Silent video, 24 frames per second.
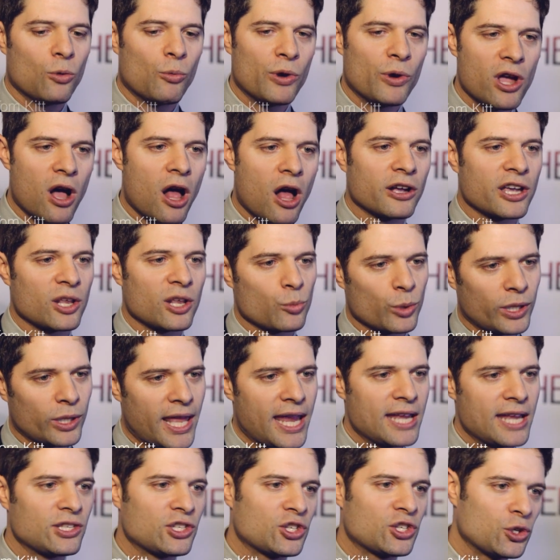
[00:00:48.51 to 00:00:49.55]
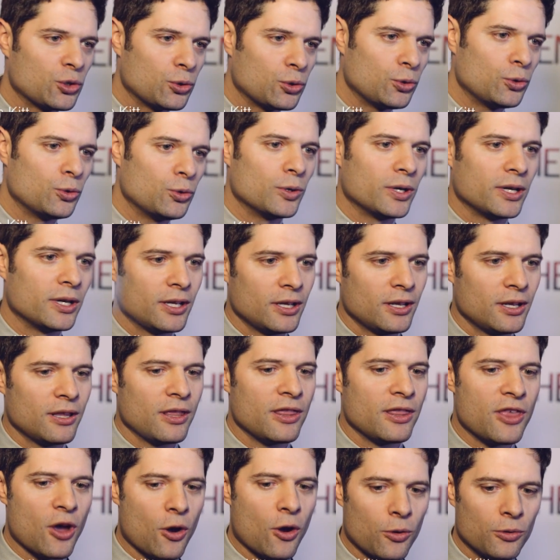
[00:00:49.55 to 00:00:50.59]
We all can relate to
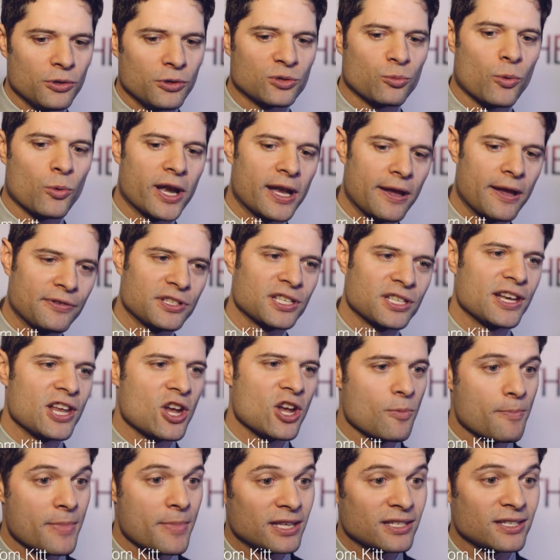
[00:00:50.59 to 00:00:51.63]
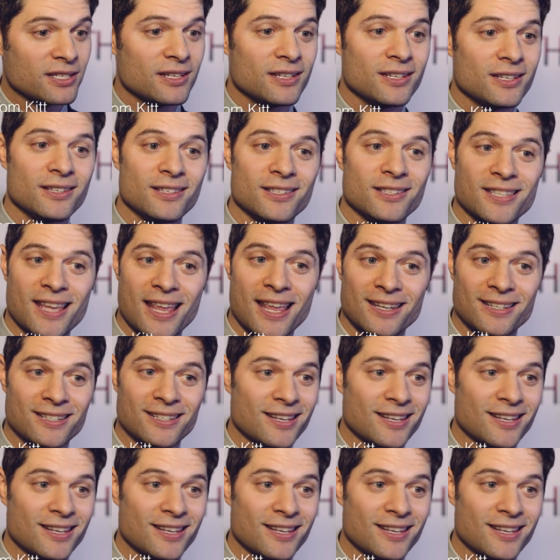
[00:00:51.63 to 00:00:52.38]
those what ifs and near misses and